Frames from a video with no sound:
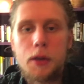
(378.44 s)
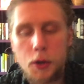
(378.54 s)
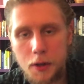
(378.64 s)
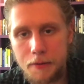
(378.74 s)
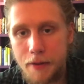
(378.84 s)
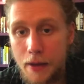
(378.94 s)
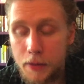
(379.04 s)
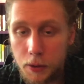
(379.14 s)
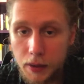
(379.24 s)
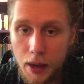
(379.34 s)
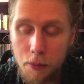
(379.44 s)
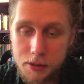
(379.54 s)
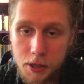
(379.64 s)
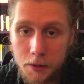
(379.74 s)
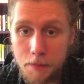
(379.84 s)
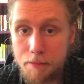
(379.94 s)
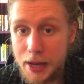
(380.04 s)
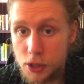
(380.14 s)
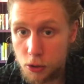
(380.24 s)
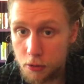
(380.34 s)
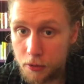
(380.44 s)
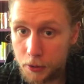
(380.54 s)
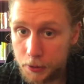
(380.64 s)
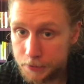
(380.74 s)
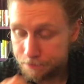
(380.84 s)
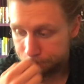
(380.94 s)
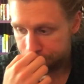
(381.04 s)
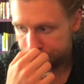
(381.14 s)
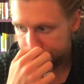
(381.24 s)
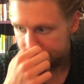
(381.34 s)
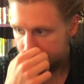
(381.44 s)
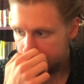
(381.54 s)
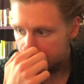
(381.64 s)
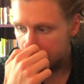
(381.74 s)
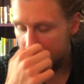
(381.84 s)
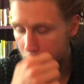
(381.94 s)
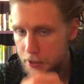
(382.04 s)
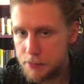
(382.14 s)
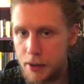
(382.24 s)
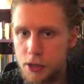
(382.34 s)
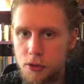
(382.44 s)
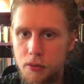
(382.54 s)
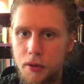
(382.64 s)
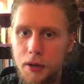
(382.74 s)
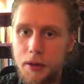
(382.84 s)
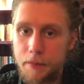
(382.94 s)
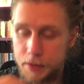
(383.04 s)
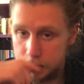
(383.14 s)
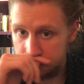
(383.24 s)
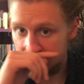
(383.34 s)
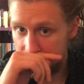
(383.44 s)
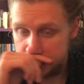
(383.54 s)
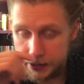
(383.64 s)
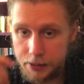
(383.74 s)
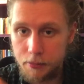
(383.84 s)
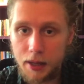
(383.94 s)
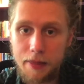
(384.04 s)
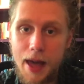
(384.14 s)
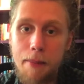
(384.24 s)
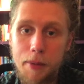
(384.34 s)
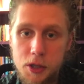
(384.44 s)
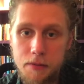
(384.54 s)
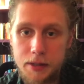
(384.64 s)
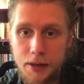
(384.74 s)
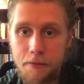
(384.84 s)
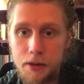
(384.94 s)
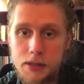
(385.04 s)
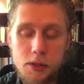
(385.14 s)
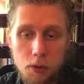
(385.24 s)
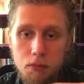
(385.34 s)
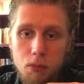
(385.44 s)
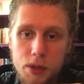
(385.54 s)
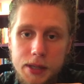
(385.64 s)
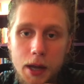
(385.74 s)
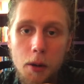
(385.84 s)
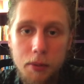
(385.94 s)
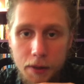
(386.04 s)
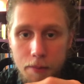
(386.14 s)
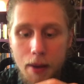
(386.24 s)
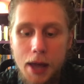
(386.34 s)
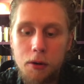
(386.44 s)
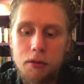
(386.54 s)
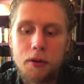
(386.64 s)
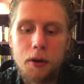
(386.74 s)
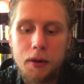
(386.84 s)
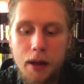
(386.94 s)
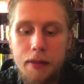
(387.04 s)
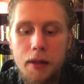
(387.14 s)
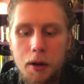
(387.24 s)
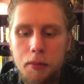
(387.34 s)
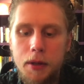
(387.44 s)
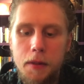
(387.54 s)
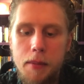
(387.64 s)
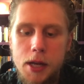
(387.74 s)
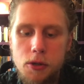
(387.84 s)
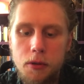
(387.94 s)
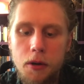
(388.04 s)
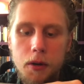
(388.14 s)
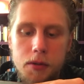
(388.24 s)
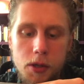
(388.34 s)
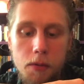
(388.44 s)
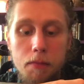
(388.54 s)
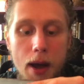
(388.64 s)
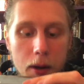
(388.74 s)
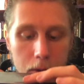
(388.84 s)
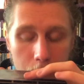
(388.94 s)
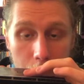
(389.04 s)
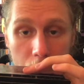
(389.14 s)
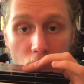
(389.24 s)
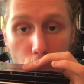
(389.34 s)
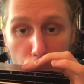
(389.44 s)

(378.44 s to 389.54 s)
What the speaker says: you're going to find that you get what's called a major third. Now this major third doesn't really seem like that much of a difference, so once again I'll play the minor third and then I'll play the major third. So minor third,